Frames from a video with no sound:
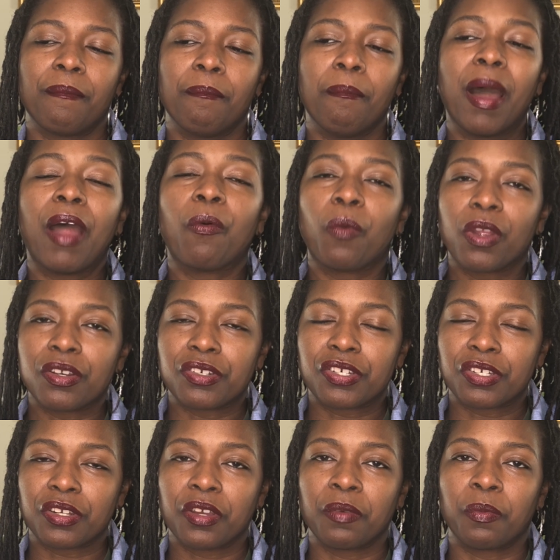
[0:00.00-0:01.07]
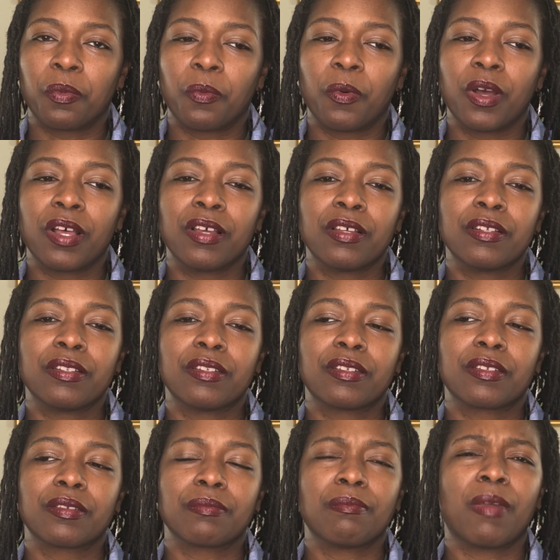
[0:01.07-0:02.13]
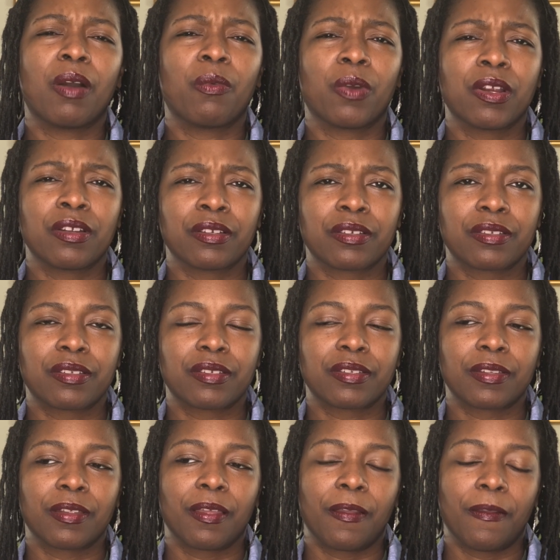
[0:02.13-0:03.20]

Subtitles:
My worship was my works.